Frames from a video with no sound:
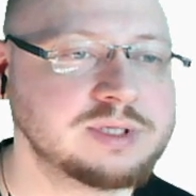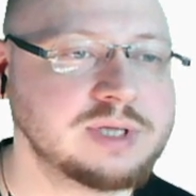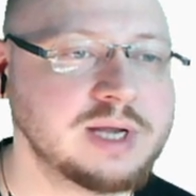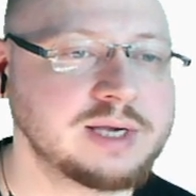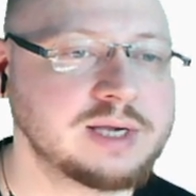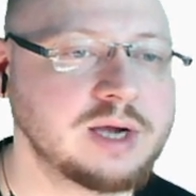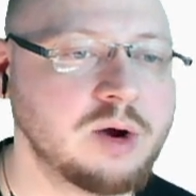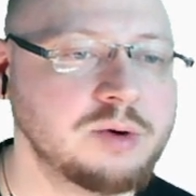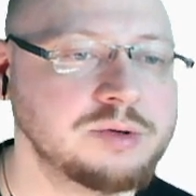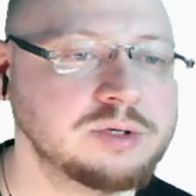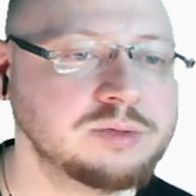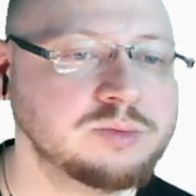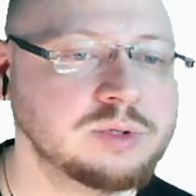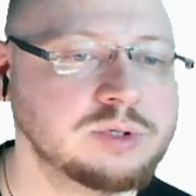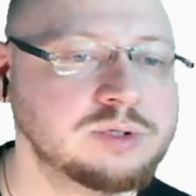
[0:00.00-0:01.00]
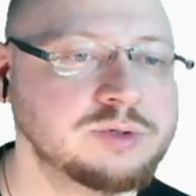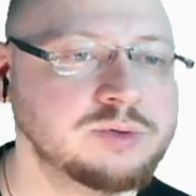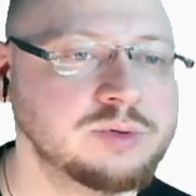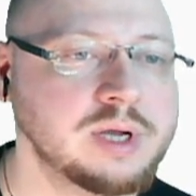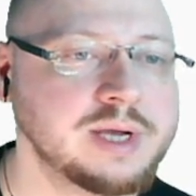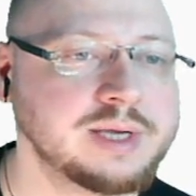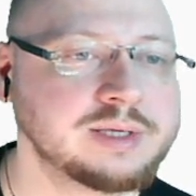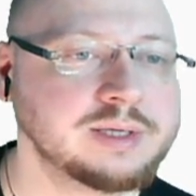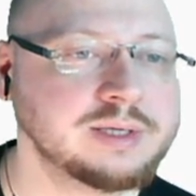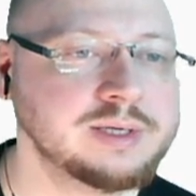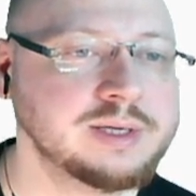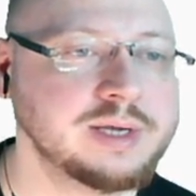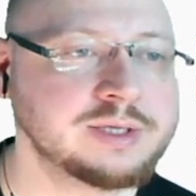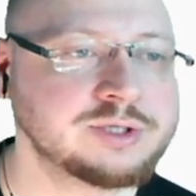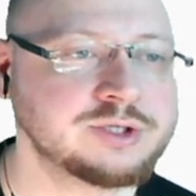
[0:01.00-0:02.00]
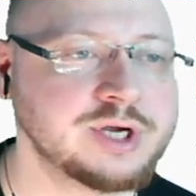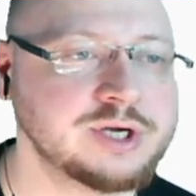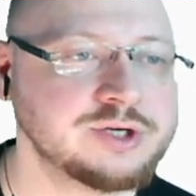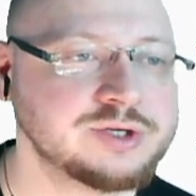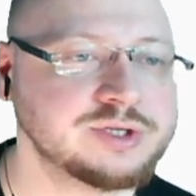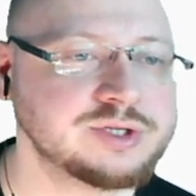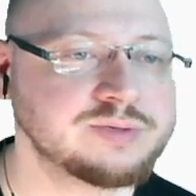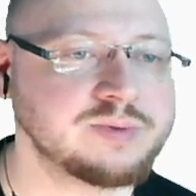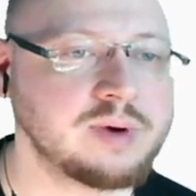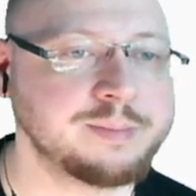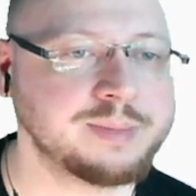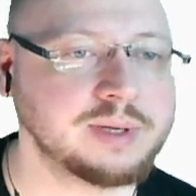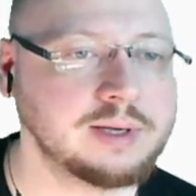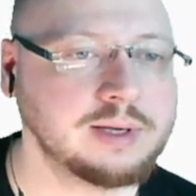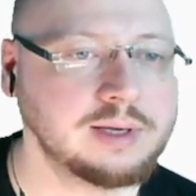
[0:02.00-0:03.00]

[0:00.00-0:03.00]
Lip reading: like how you would do like an exchange and swap